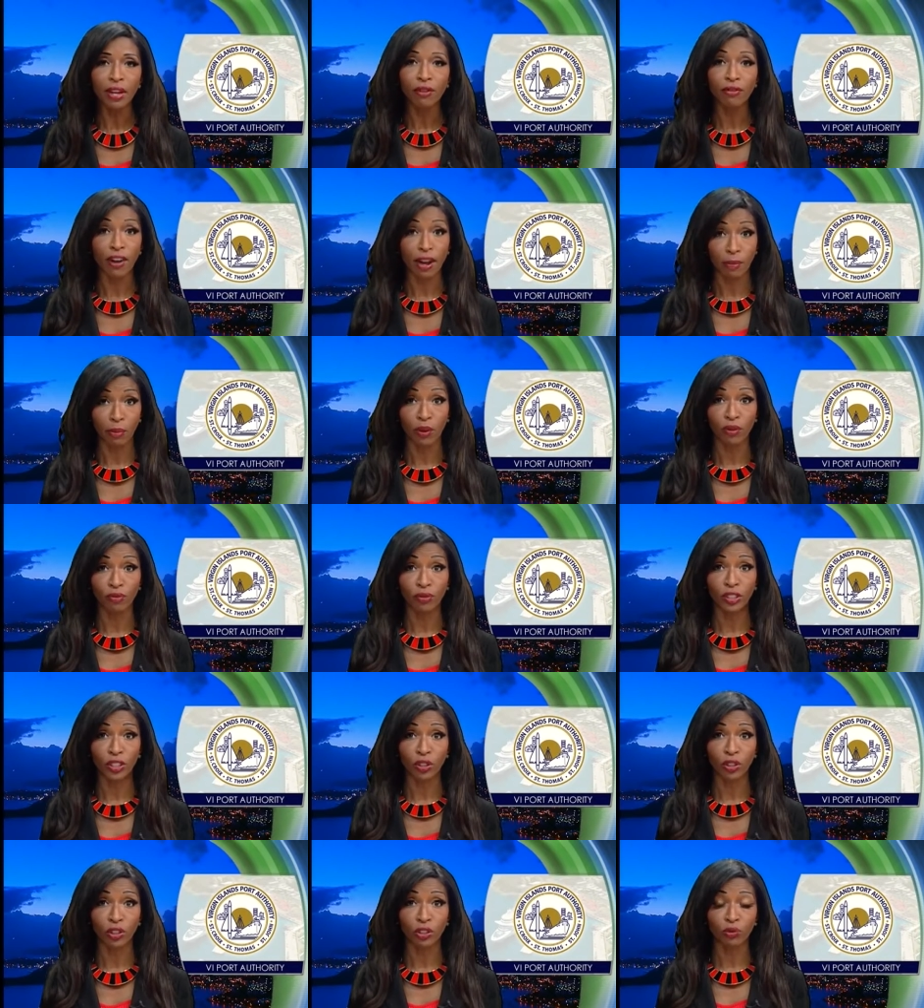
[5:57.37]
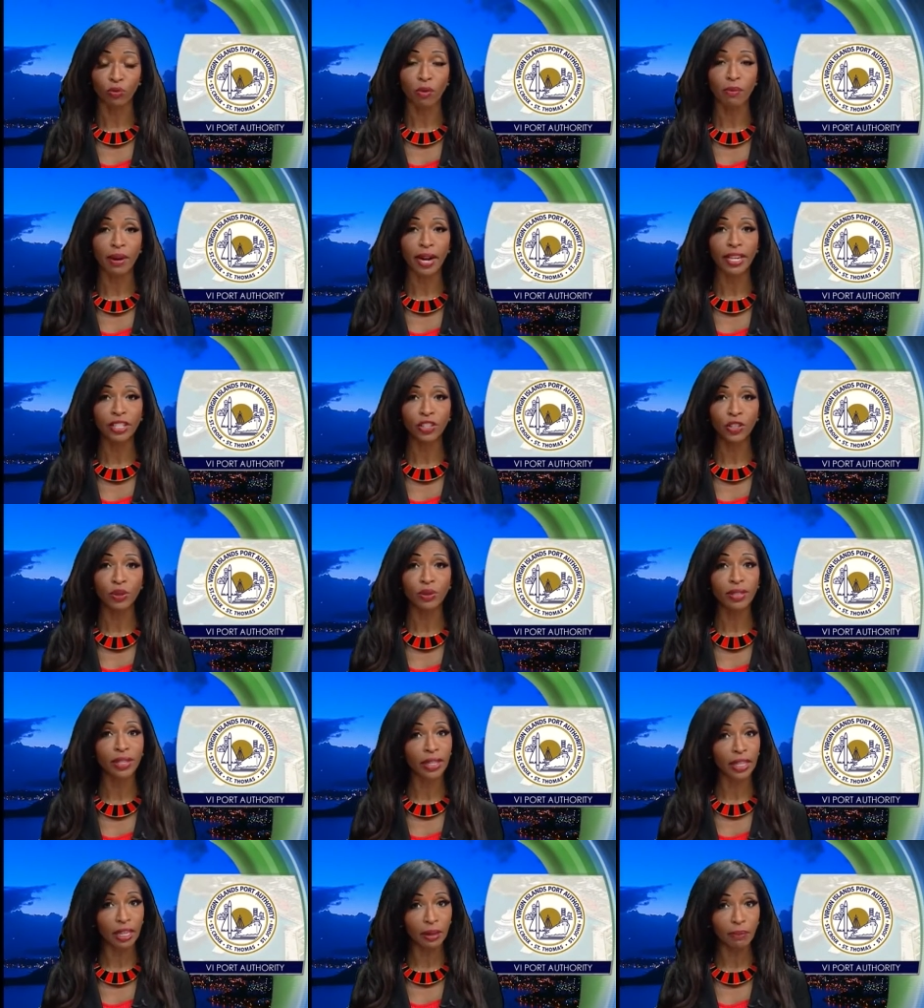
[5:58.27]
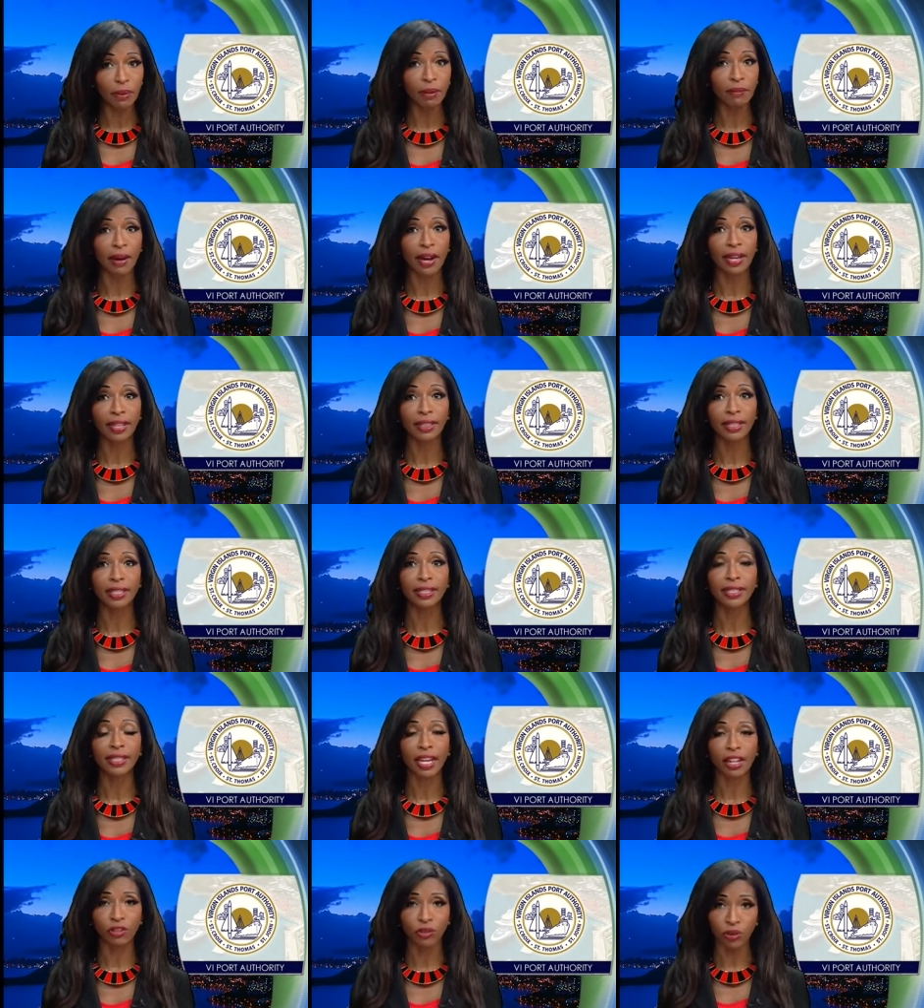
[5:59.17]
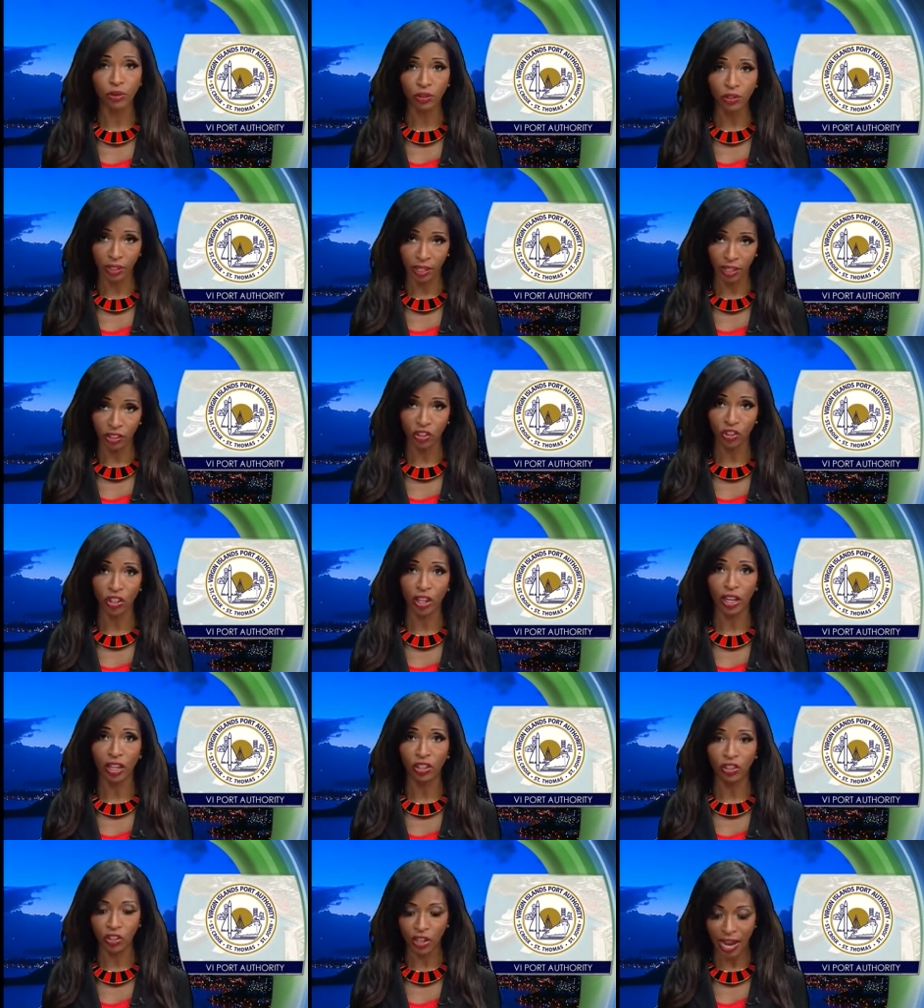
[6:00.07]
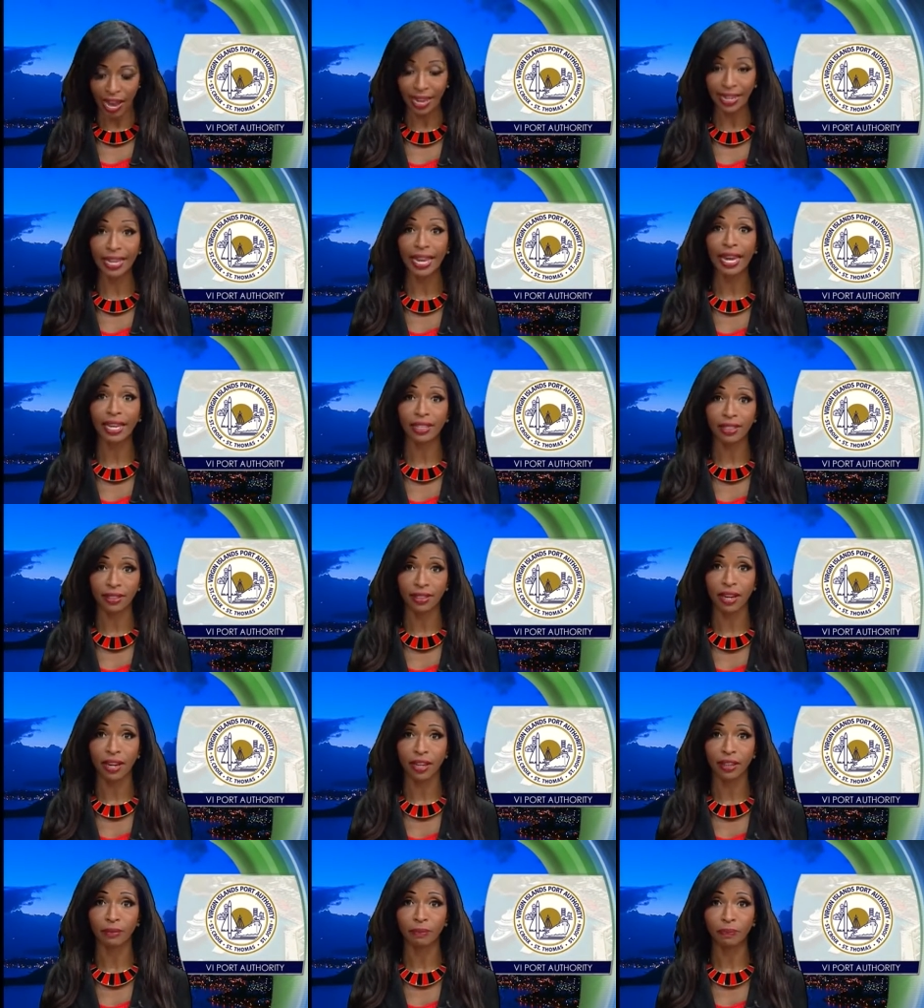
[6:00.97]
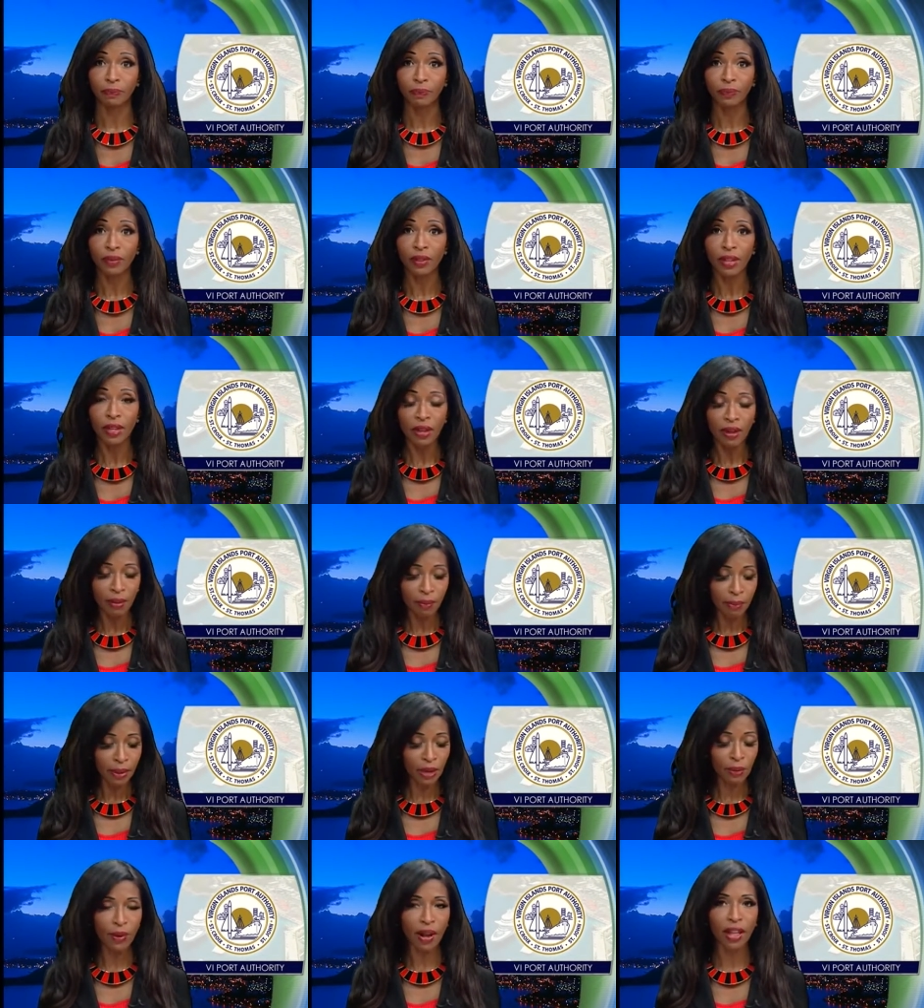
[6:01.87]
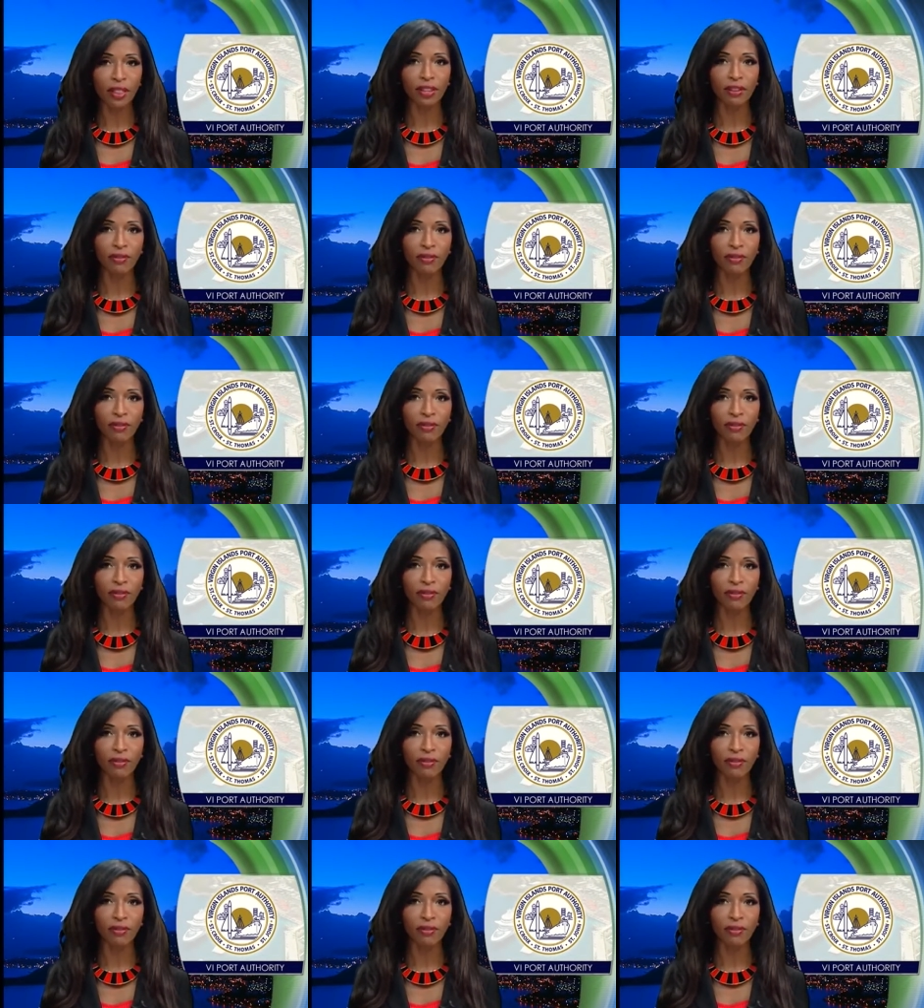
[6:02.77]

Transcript: VIPA officials remind you to keep in mind these schedules can change at any time. Meanwhile, the